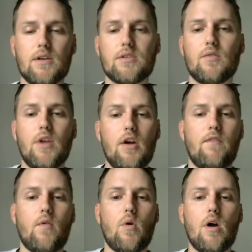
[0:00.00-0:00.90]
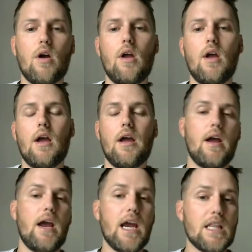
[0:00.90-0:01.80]
So therefore,
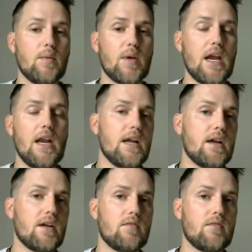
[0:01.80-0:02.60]
in the beginning,